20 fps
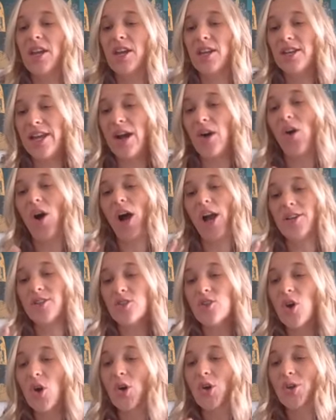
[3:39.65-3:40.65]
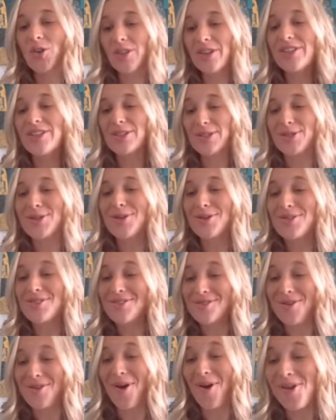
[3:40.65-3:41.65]
Now, I know this student
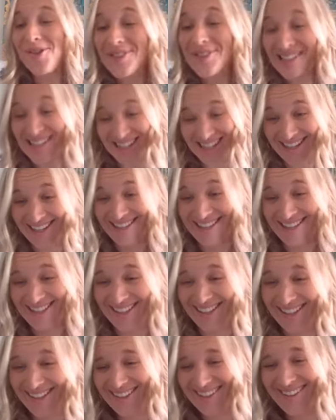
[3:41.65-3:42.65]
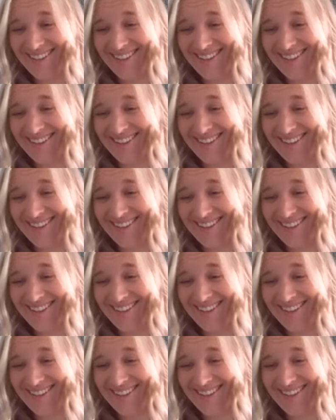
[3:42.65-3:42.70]
knows this.